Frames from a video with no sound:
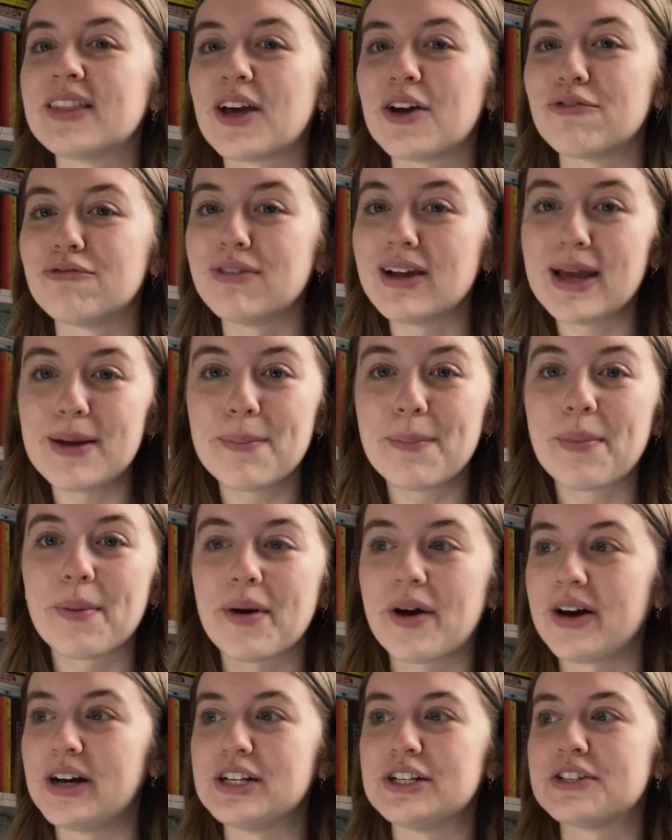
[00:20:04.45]
rib
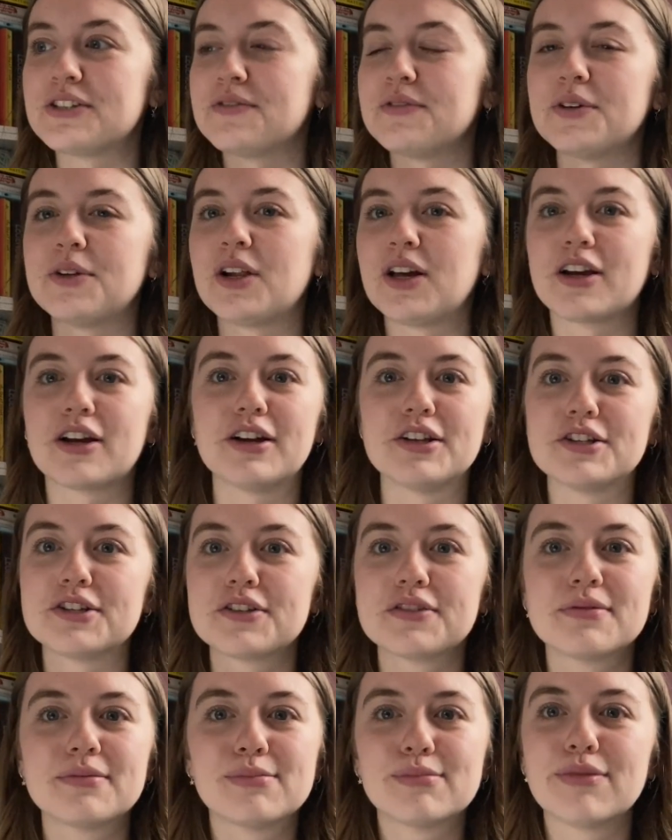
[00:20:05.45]
I just feel like I
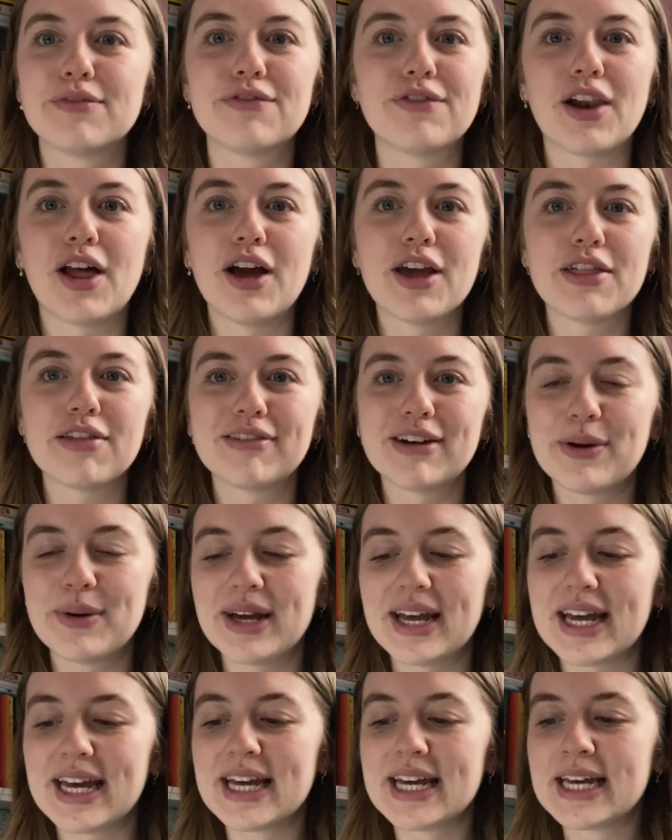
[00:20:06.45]
just fly through
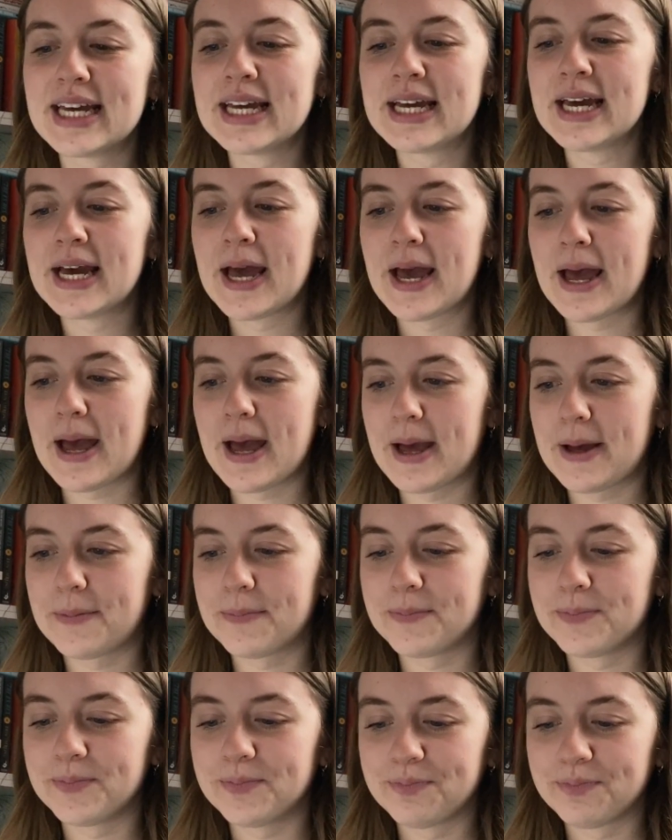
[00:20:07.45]
it
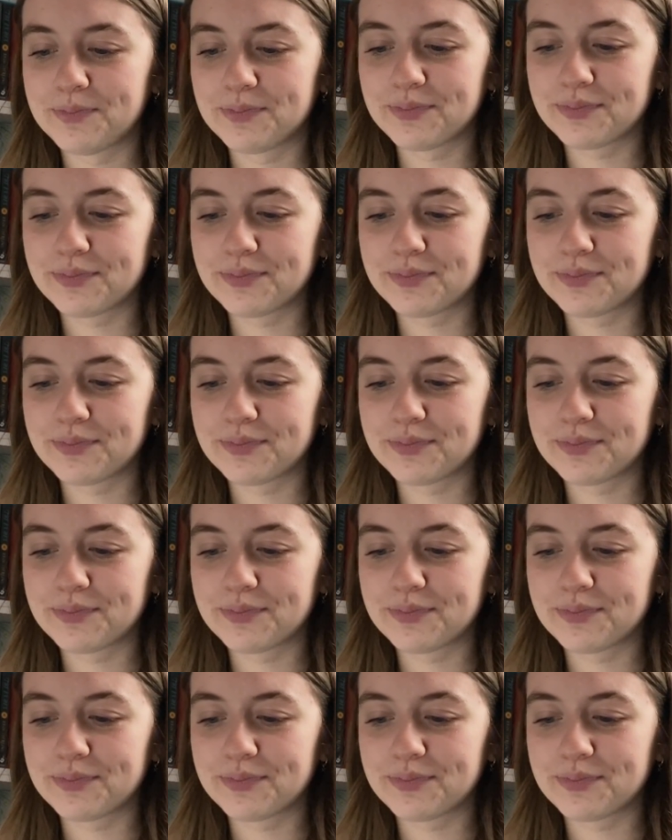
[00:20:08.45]
um,